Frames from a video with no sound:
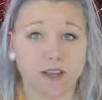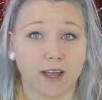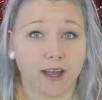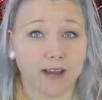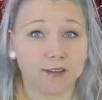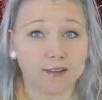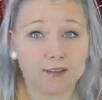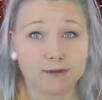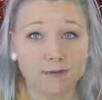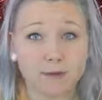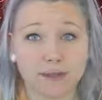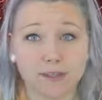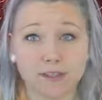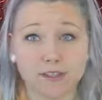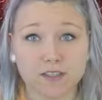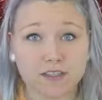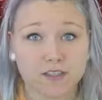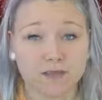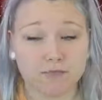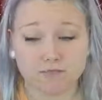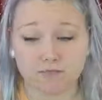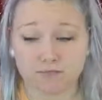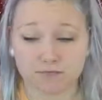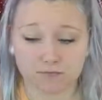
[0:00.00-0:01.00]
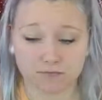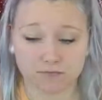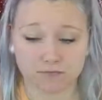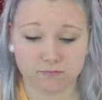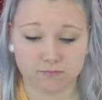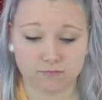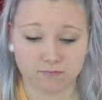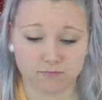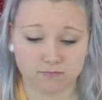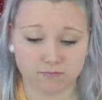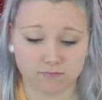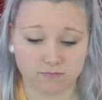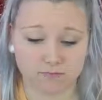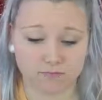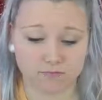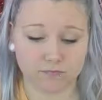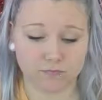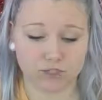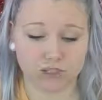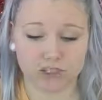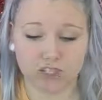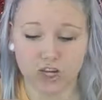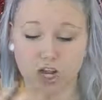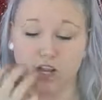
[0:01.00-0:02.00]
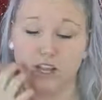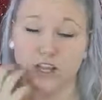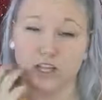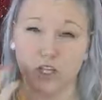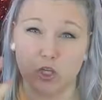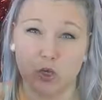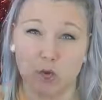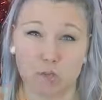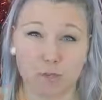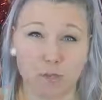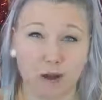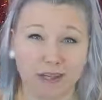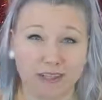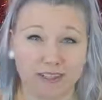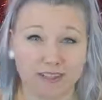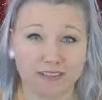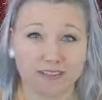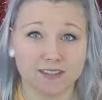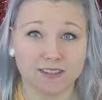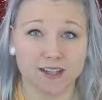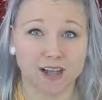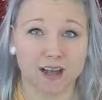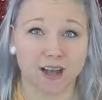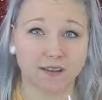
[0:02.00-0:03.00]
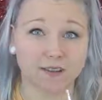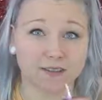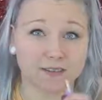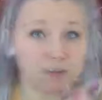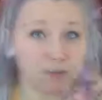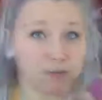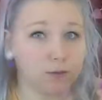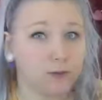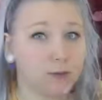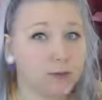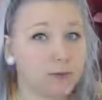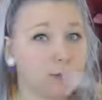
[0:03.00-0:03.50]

clouds, bitch. Just not like humongous clouds.